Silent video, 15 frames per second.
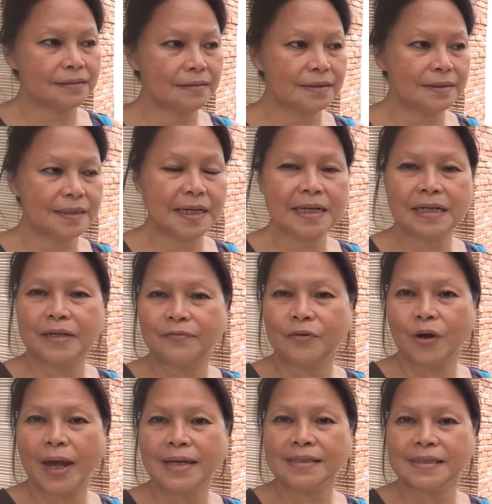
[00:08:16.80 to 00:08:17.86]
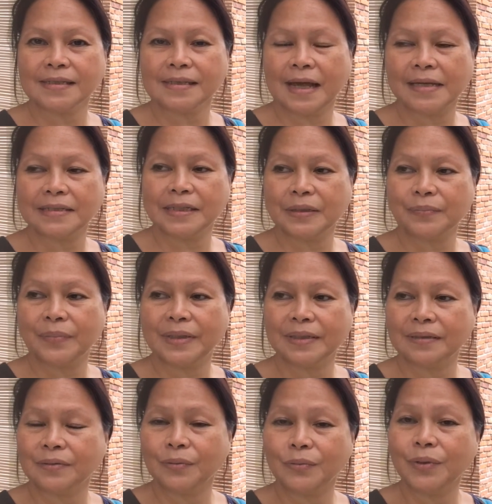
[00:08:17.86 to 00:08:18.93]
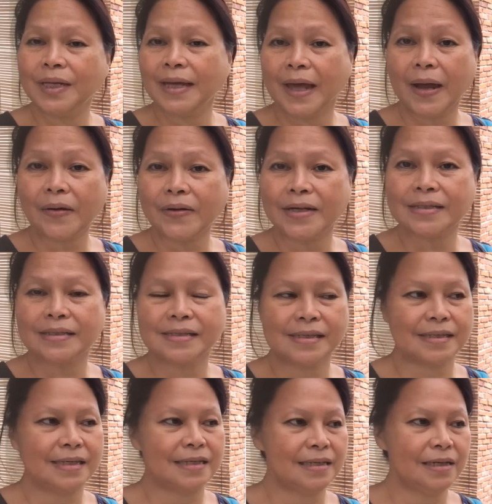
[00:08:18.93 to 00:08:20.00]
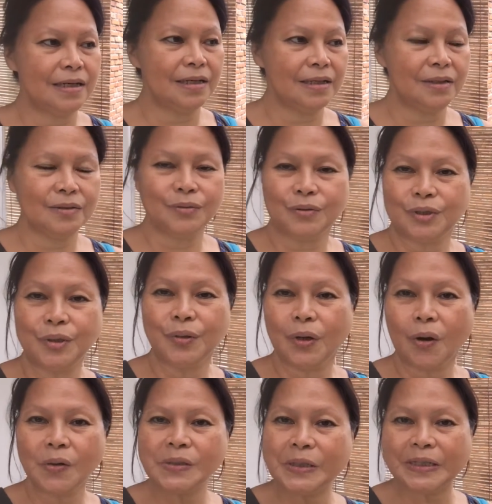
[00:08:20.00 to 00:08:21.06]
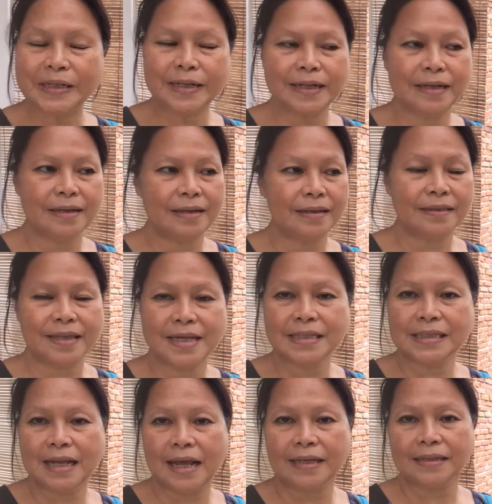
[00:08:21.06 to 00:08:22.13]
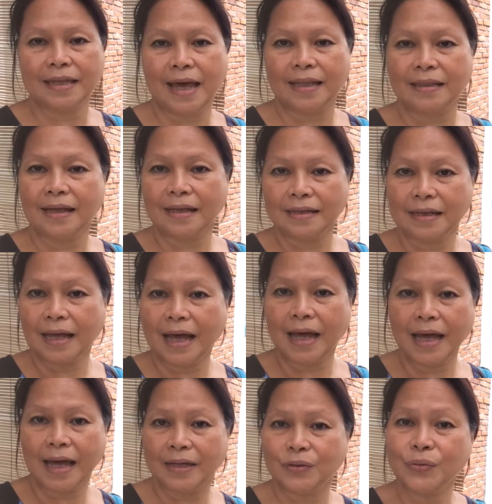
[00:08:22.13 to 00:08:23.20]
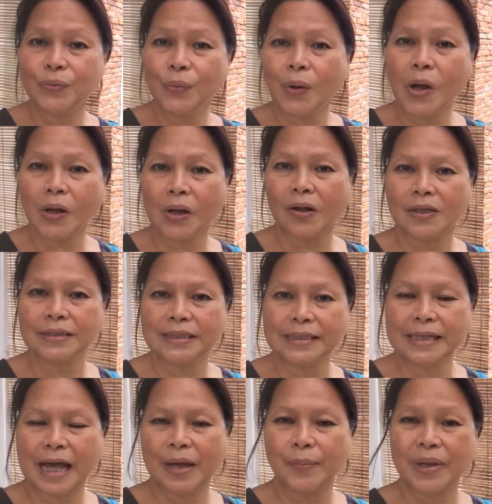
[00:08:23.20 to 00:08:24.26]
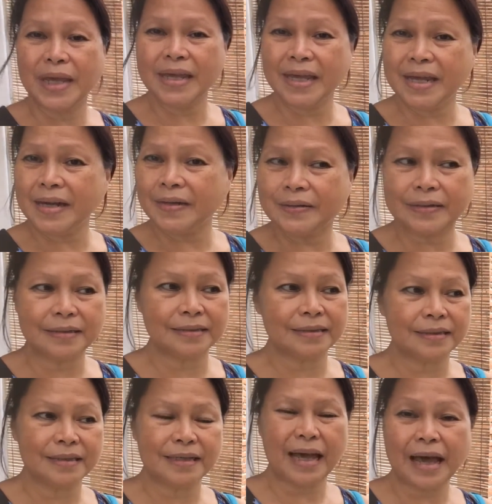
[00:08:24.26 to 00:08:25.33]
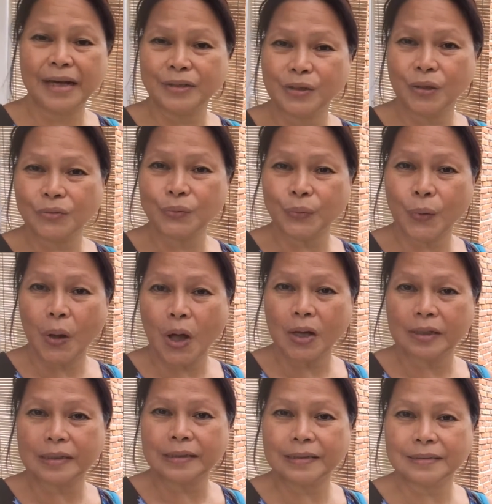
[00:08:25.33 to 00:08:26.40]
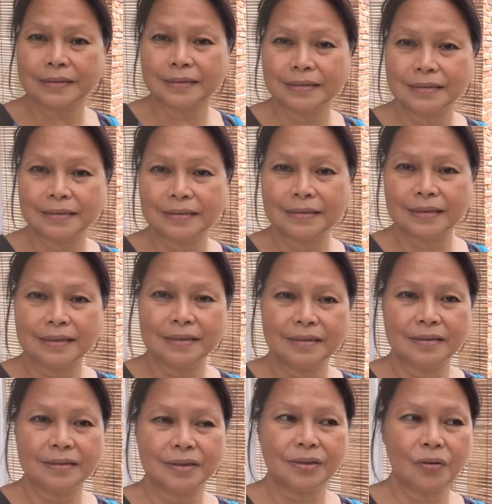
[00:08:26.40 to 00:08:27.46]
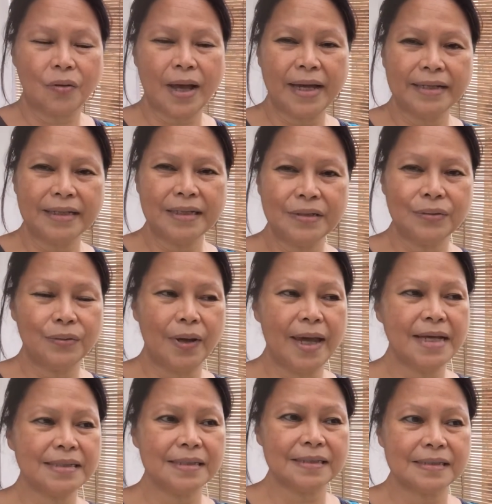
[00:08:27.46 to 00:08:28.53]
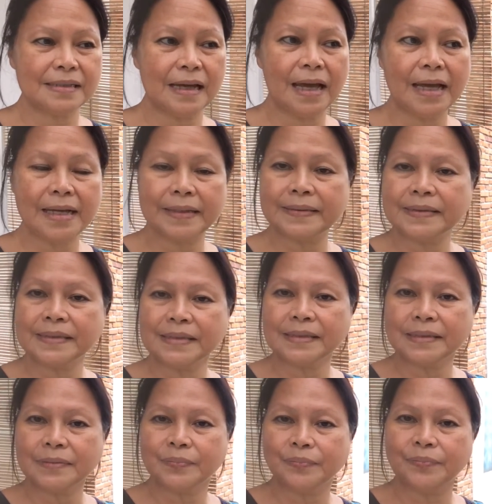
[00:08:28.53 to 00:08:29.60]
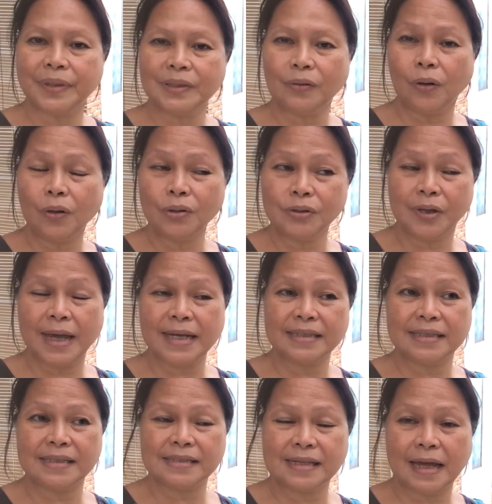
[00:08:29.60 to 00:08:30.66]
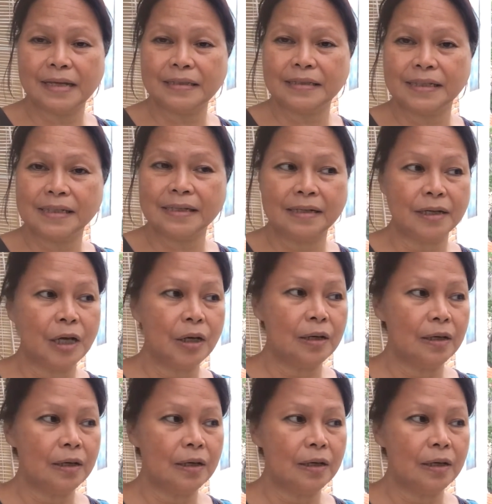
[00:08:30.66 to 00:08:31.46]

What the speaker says: strictly for exercising but doing errands to the grocery, things like that. I had to walk all the time. Here I don't walk, so I need to exercise, but also exercising